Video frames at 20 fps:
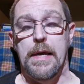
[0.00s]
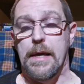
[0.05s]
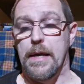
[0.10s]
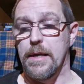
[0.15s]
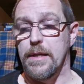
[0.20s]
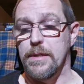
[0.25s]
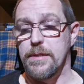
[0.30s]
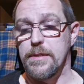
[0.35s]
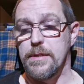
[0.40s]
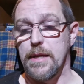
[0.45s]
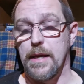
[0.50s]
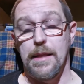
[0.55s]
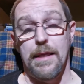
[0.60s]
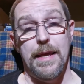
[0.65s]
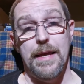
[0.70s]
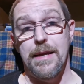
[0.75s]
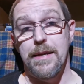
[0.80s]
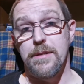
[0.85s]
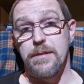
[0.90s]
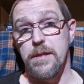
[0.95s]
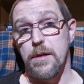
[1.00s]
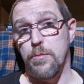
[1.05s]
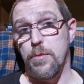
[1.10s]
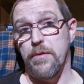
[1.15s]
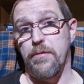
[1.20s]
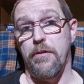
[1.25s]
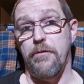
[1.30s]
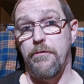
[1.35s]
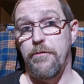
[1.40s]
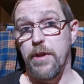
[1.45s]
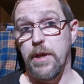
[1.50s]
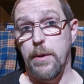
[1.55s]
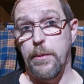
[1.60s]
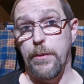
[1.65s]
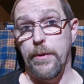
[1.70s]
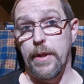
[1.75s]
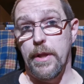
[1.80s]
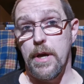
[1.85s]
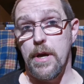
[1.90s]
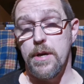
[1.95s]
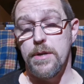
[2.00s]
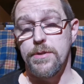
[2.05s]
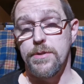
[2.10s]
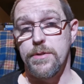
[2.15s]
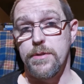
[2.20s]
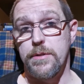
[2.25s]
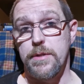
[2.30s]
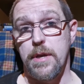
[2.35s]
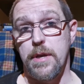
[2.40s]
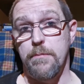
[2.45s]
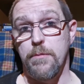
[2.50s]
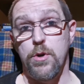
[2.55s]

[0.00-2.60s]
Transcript: And like I said, we have a frequently asked